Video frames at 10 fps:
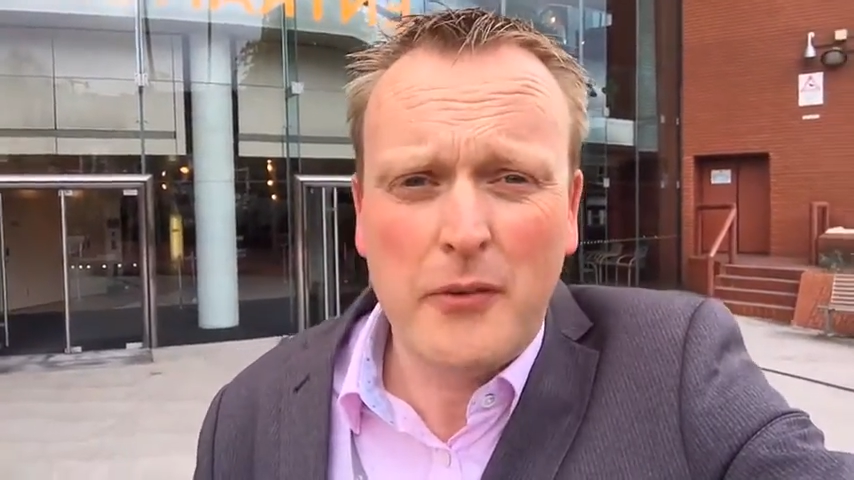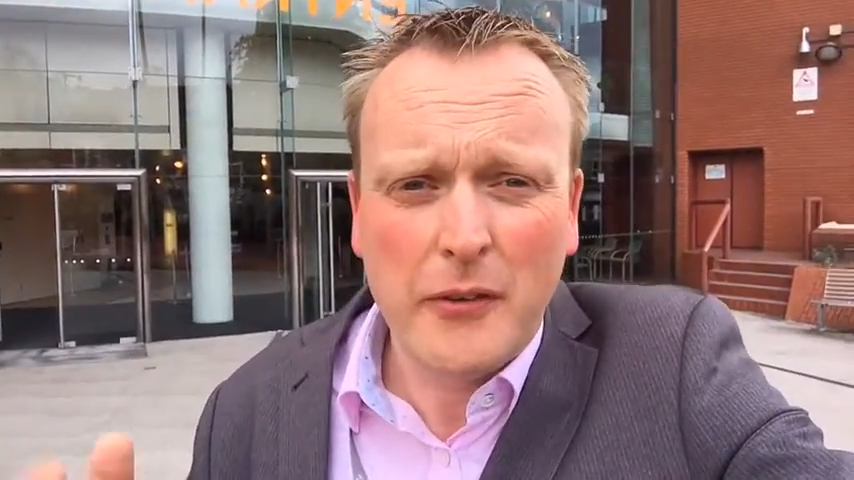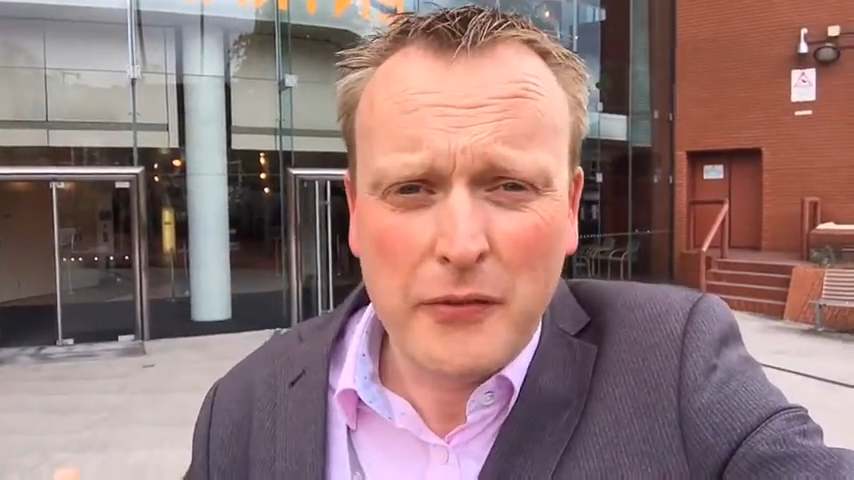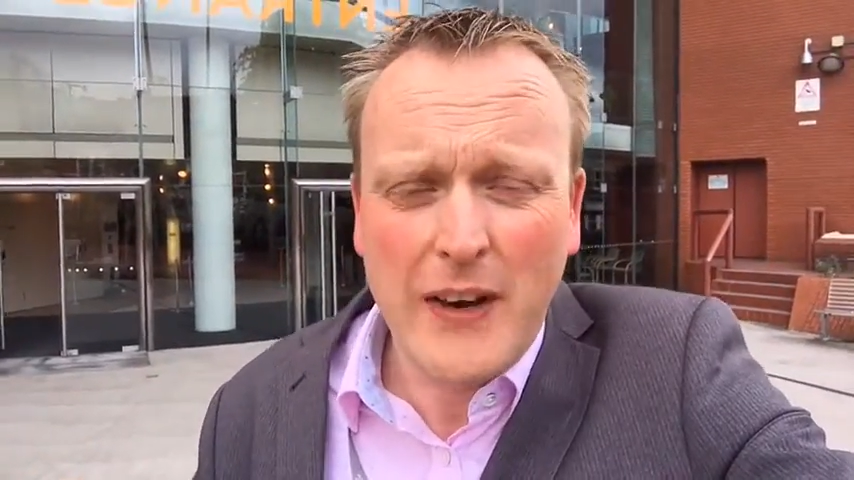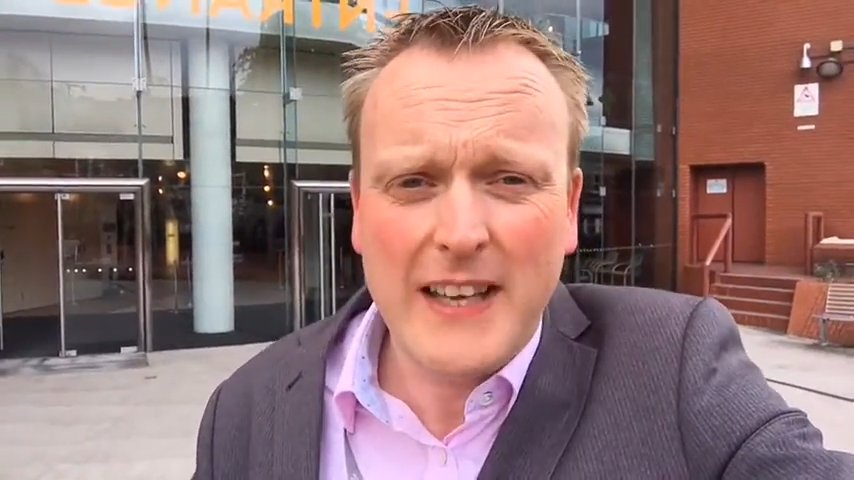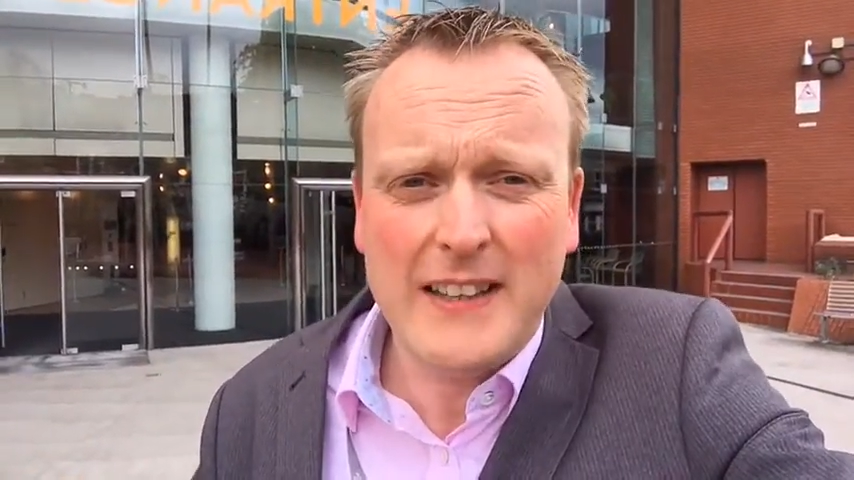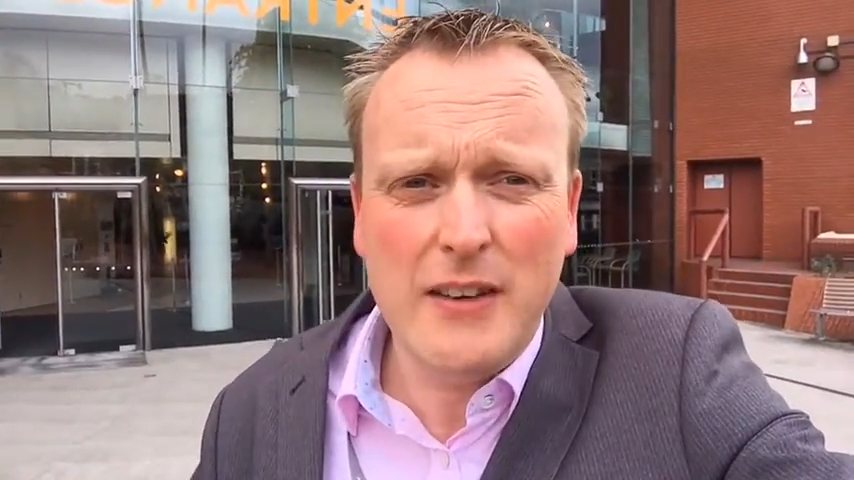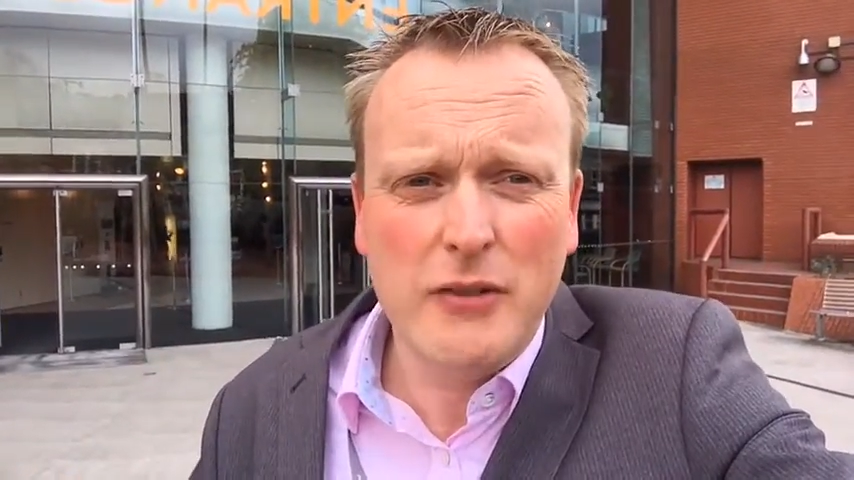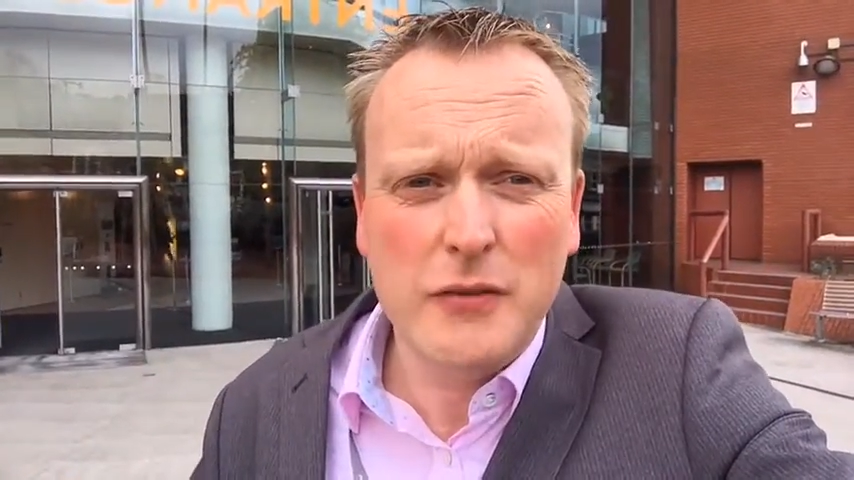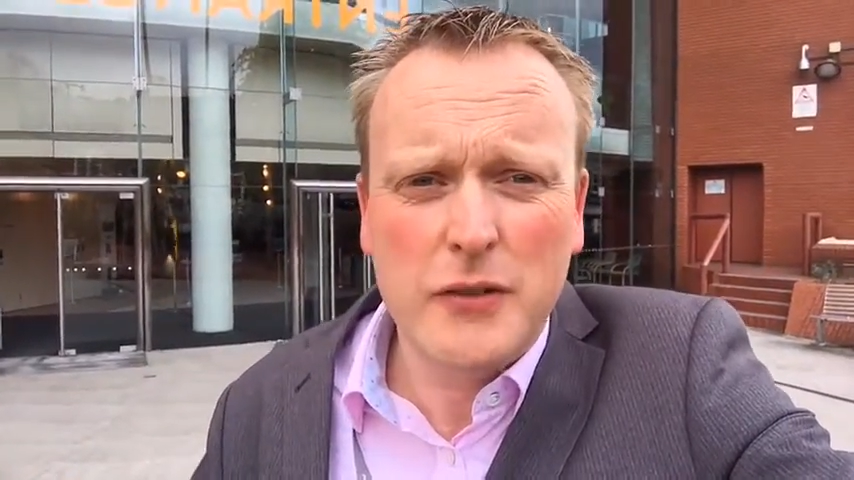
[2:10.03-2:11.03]
reflect
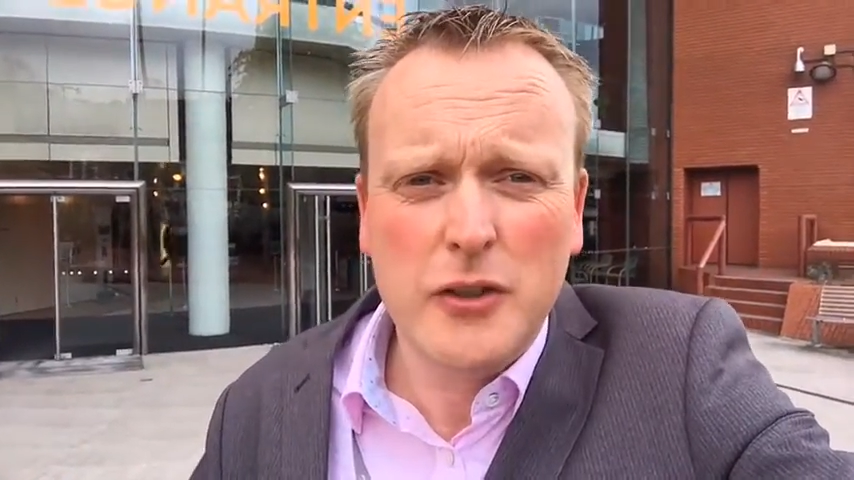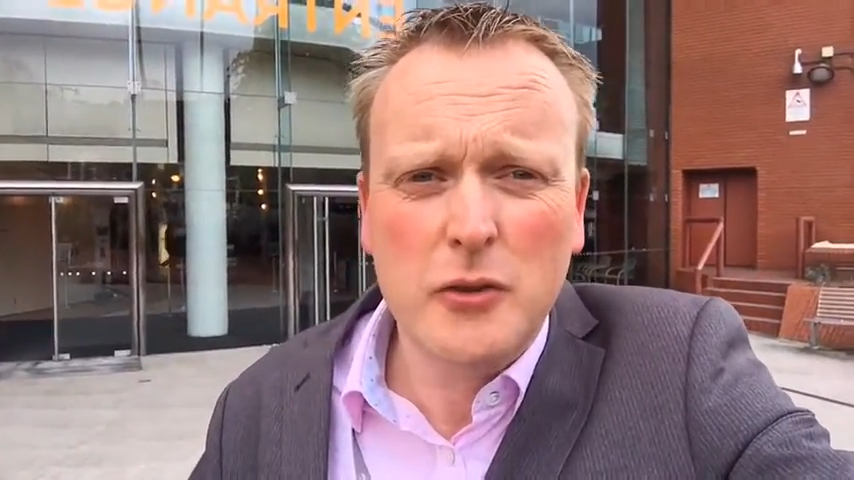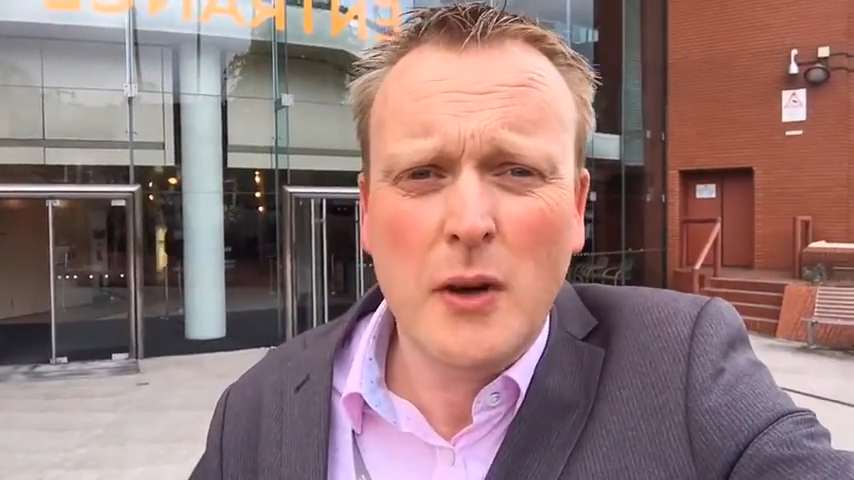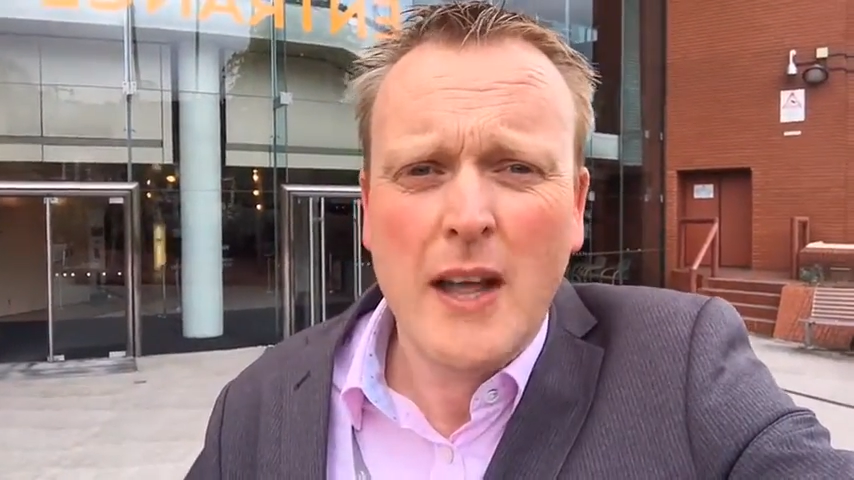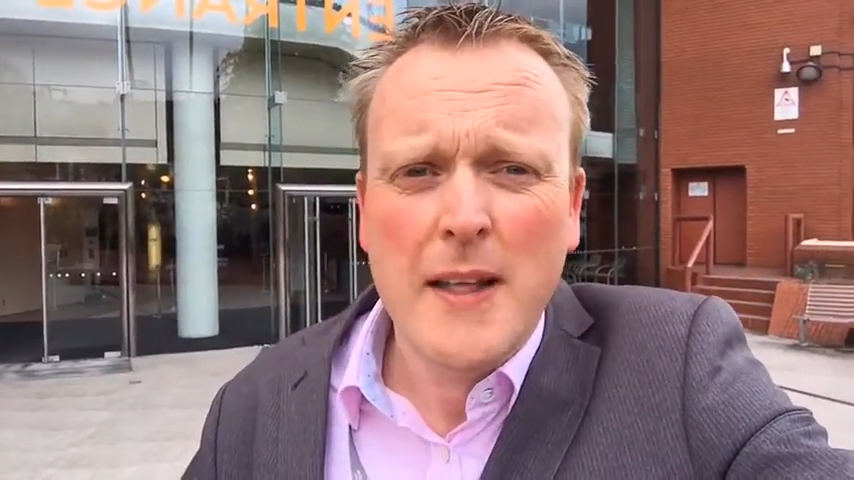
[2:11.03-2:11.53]
and review